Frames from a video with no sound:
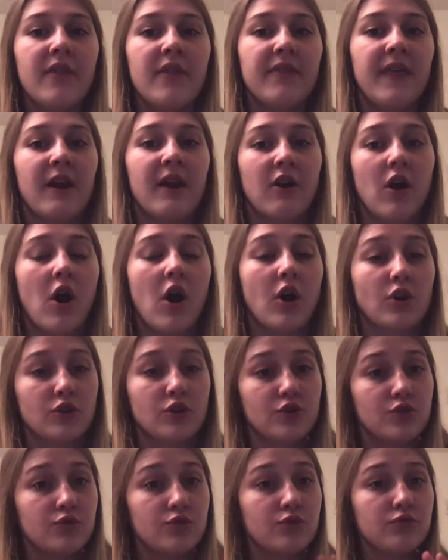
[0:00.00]
There are
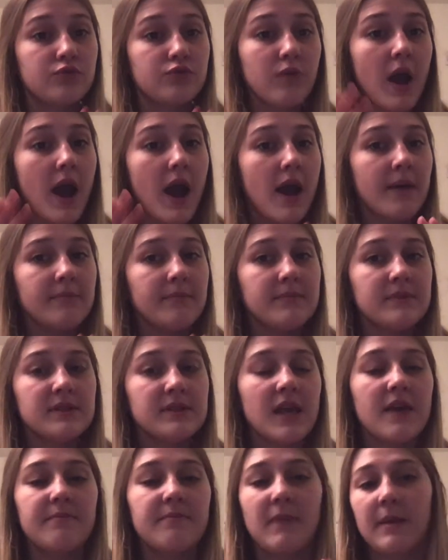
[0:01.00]

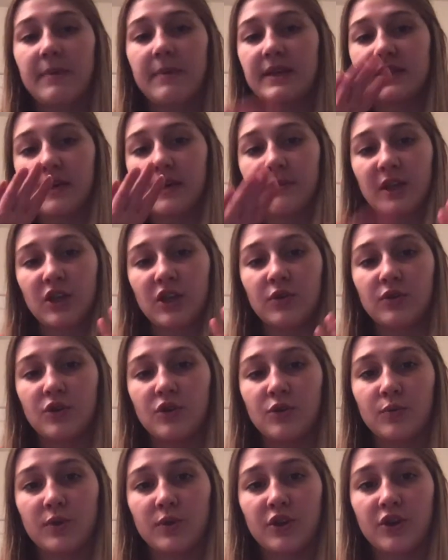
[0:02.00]
drums, maybe some that you
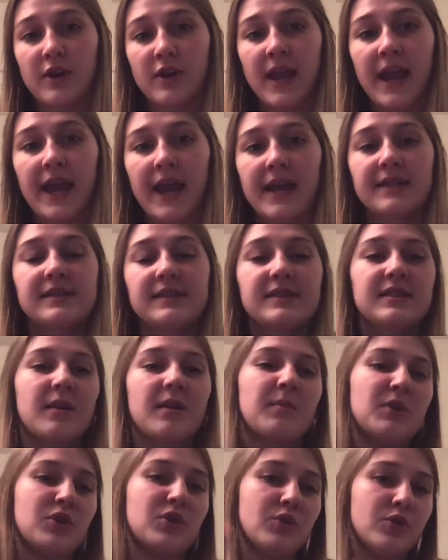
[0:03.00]
do with your hands,
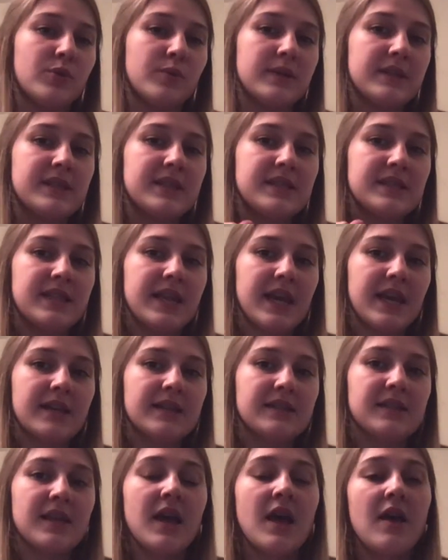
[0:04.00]
some you do with
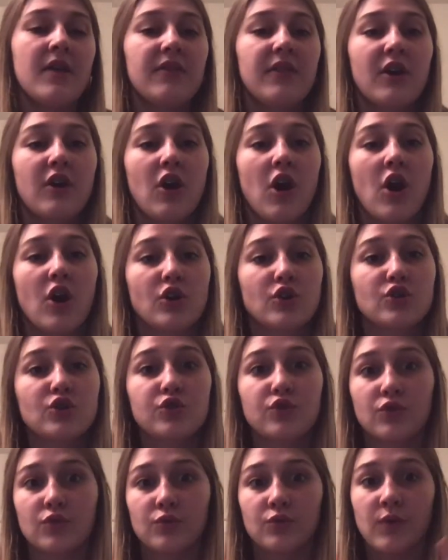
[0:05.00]
sticks. There are
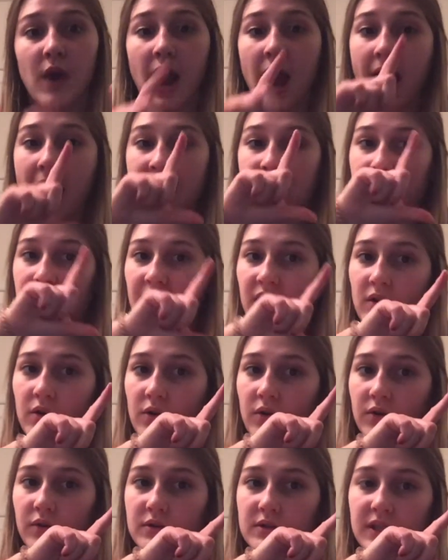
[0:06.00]

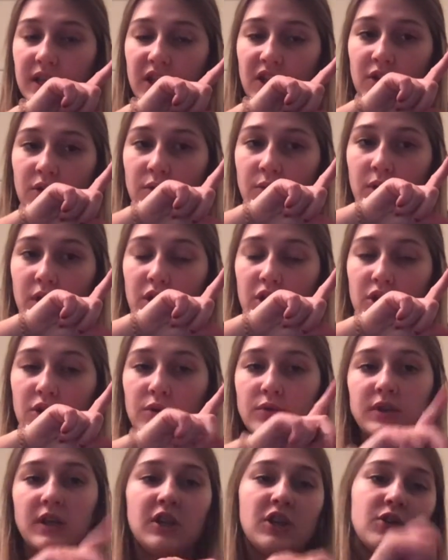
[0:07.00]
triangles that you
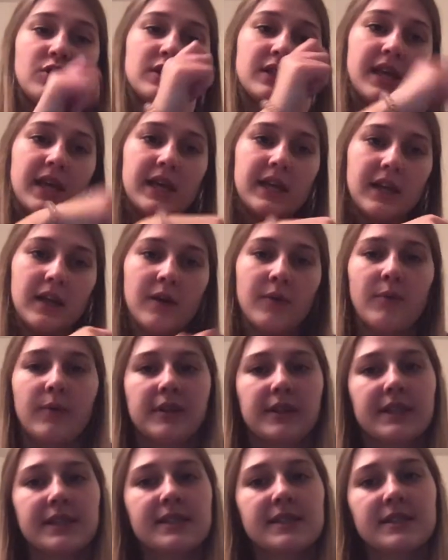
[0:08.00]
use and you just hit it
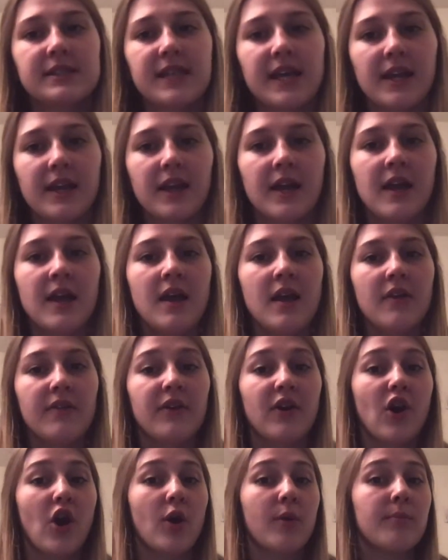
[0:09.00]
with a stick.
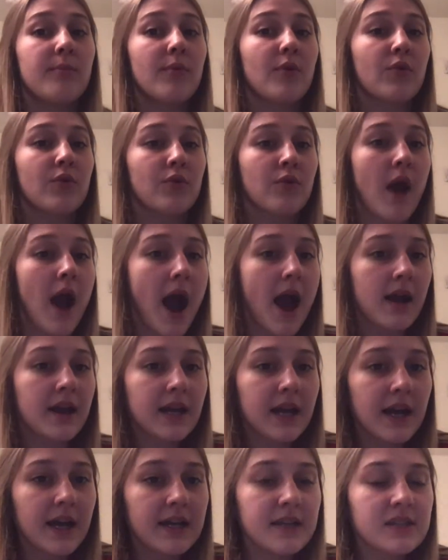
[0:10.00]
There are
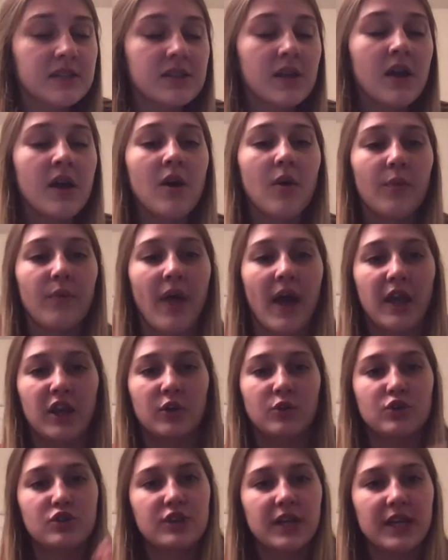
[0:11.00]
maracas that
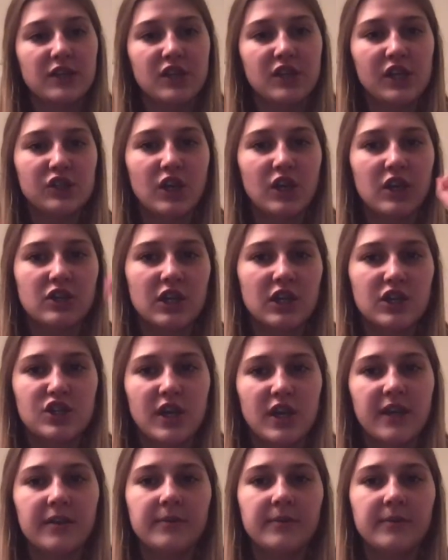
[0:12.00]
you shake, shake, shake, shake, shake.